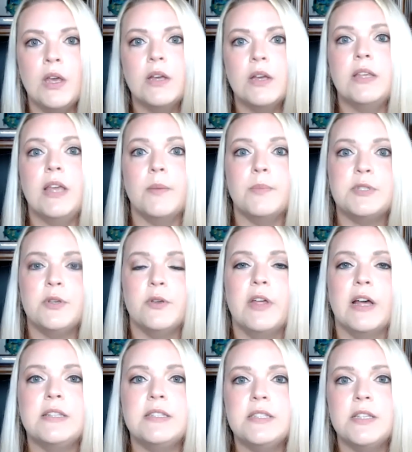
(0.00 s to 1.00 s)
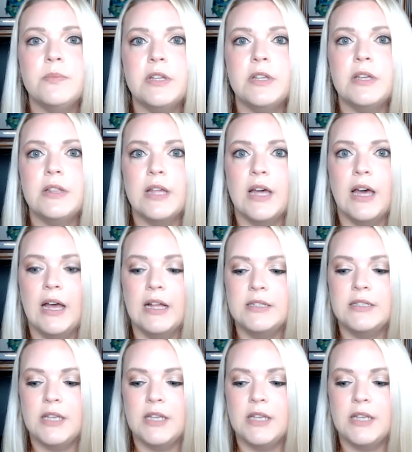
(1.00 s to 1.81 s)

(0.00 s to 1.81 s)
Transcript: Yep. So that's something that,